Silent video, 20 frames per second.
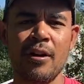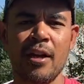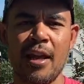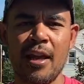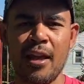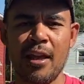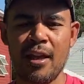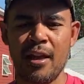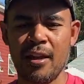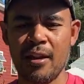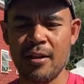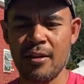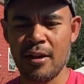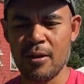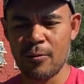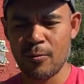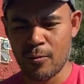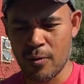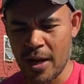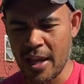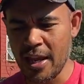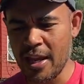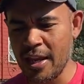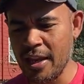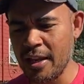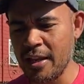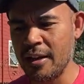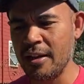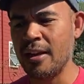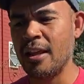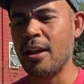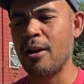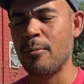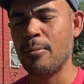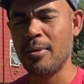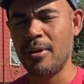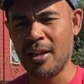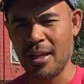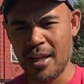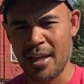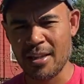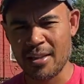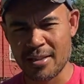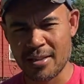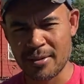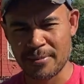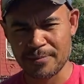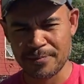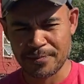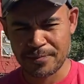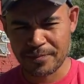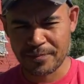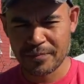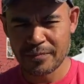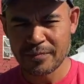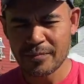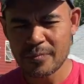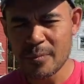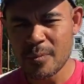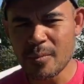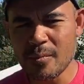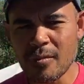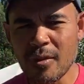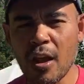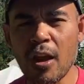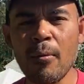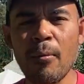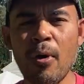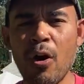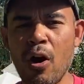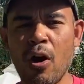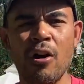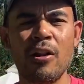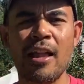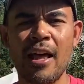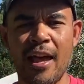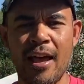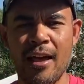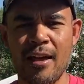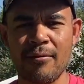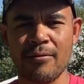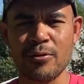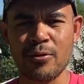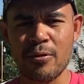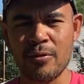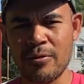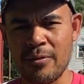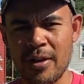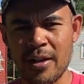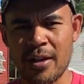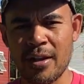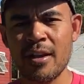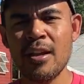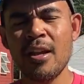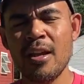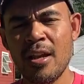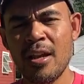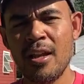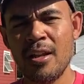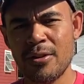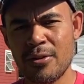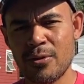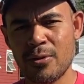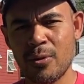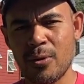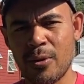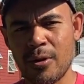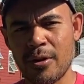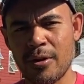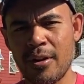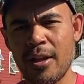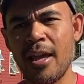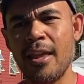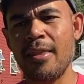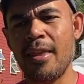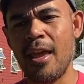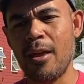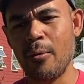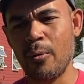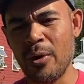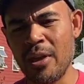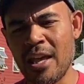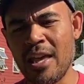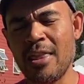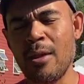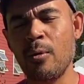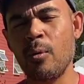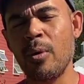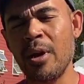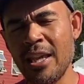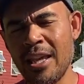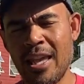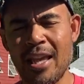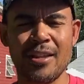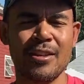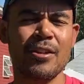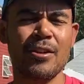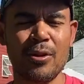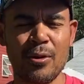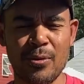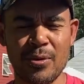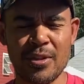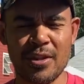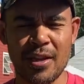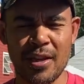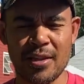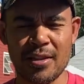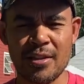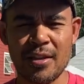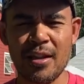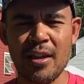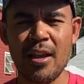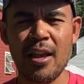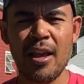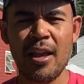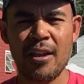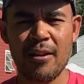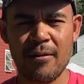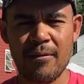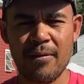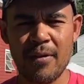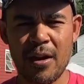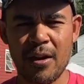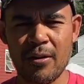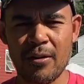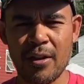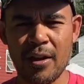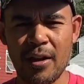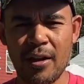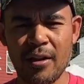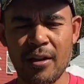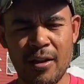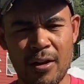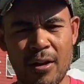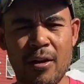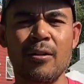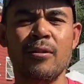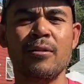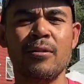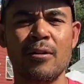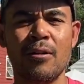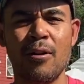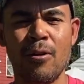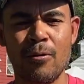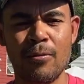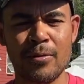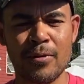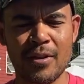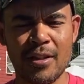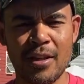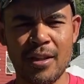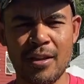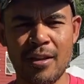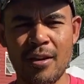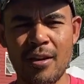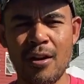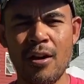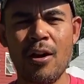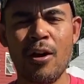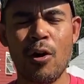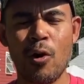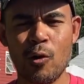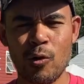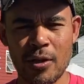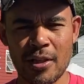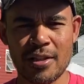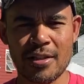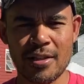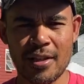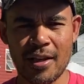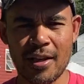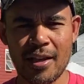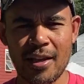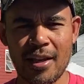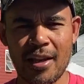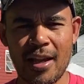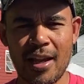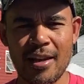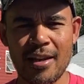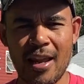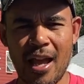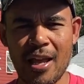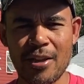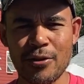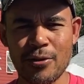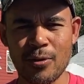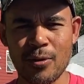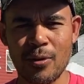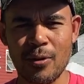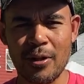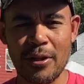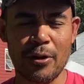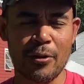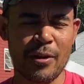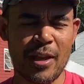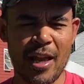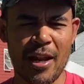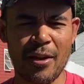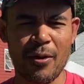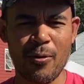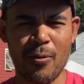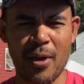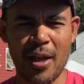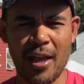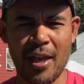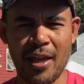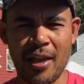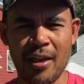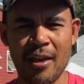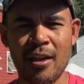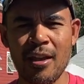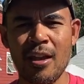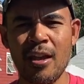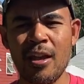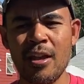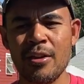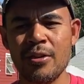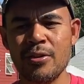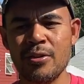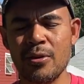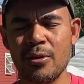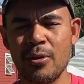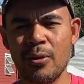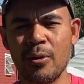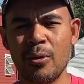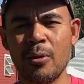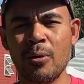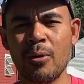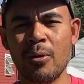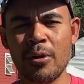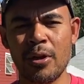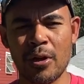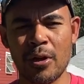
and rain and our plants all have sort of like in stored, and then we get to use it in a very hopefully holistic and natural and organic way to